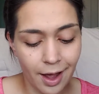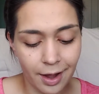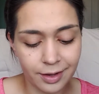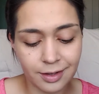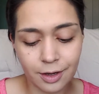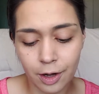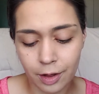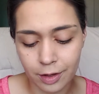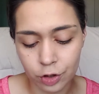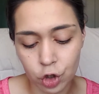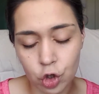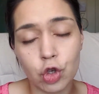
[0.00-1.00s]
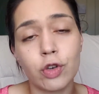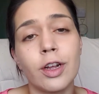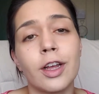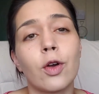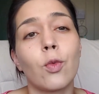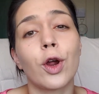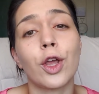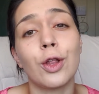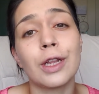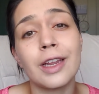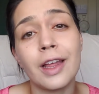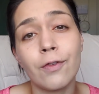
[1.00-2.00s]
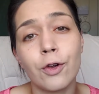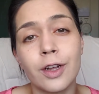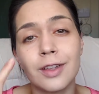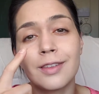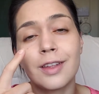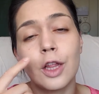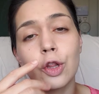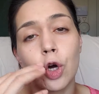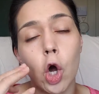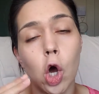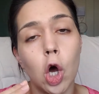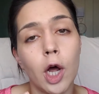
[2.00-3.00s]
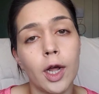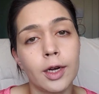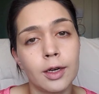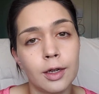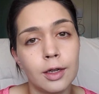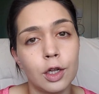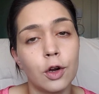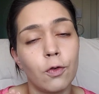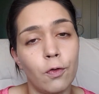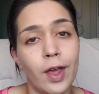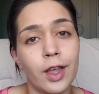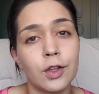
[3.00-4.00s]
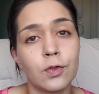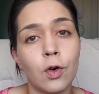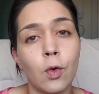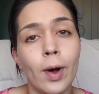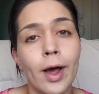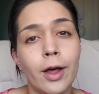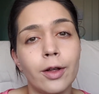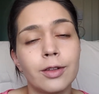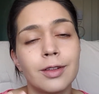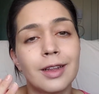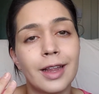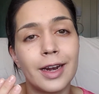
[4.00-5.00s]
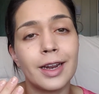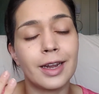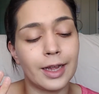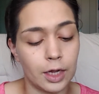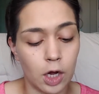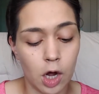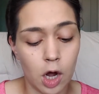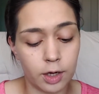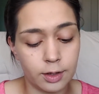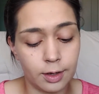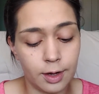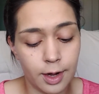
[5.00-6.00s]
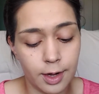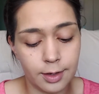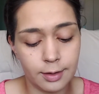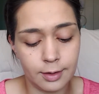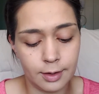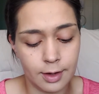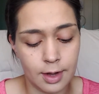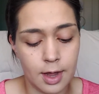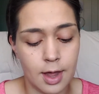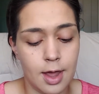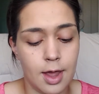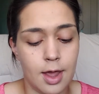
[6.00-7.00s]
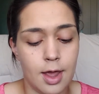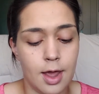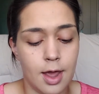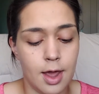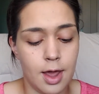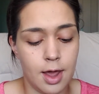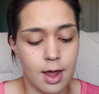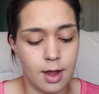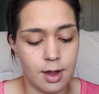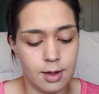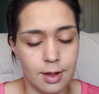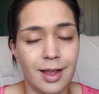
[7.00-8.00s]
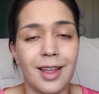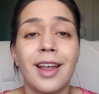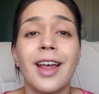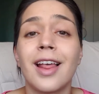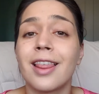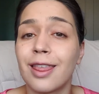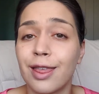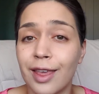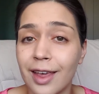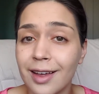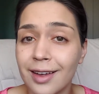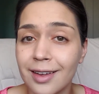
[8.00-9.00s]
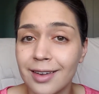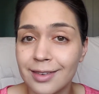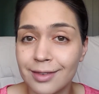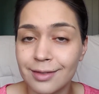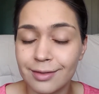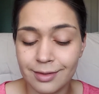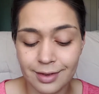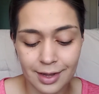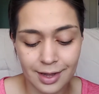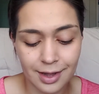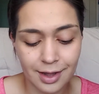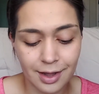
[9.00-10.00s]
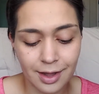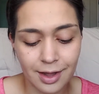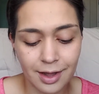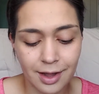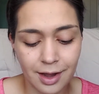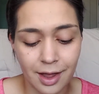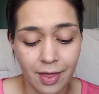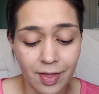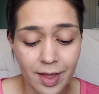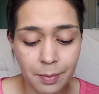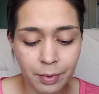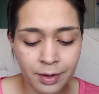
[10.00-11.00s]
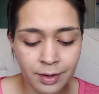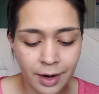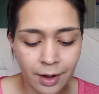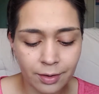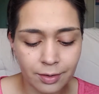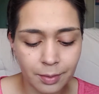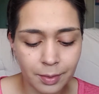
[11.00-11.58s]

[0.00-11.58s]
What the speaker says: I saw this trick where you leave your concealer on your face for a while to let it like oxidize and get thick and then blend it out.